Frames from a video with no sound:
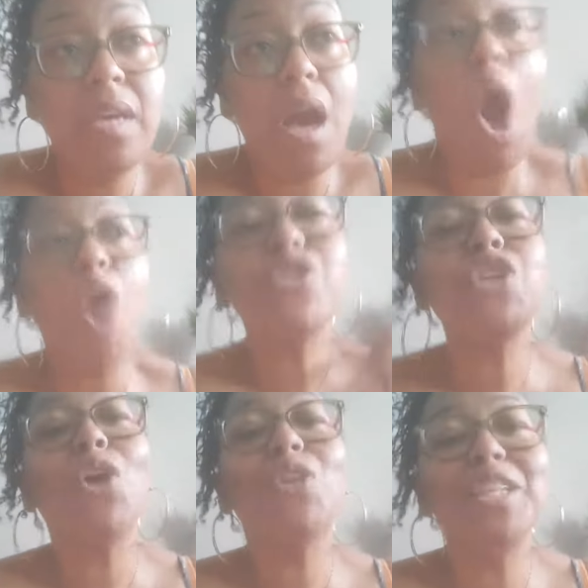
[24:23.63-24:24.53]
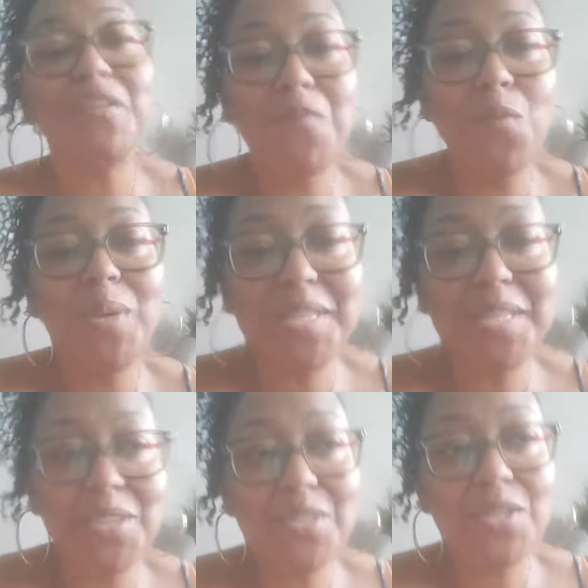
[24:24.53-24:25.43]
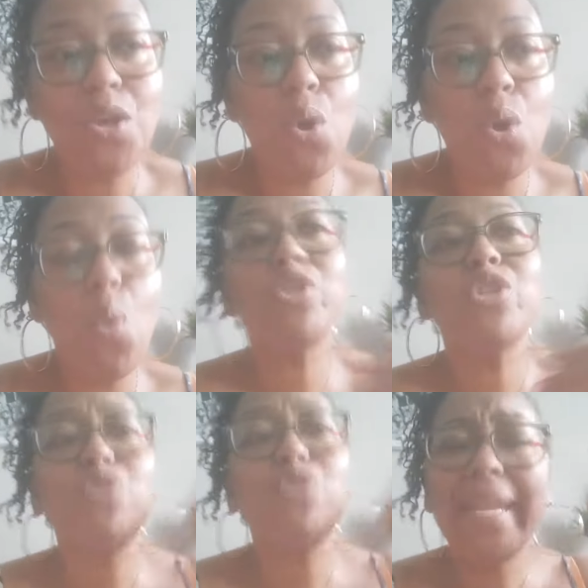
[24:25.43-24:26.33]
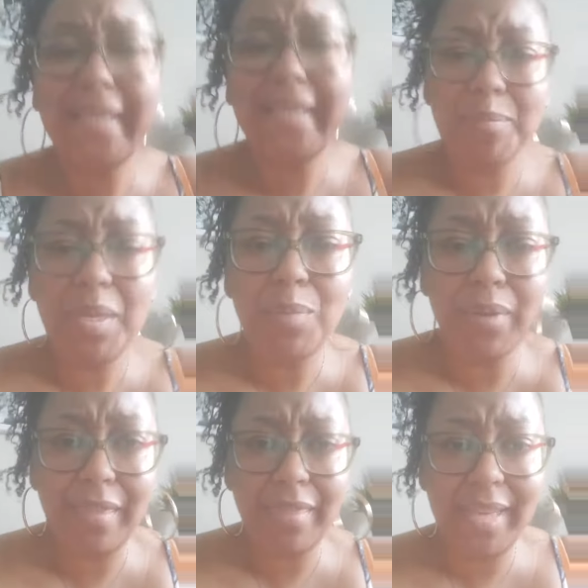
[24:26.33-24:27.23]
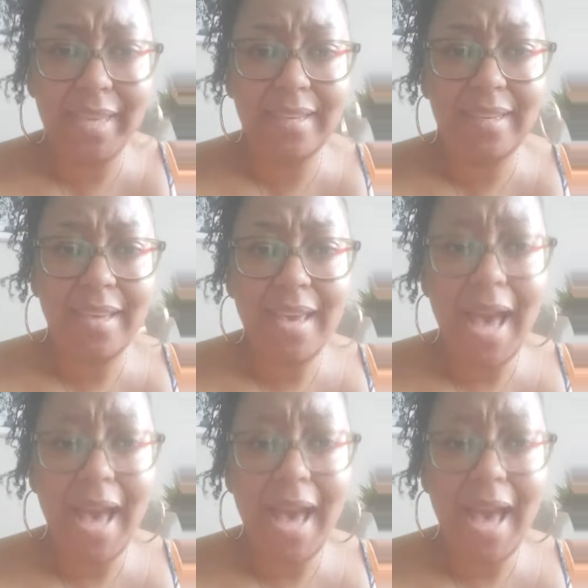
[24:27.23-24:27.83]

alternative voices who are just trying to get people to think.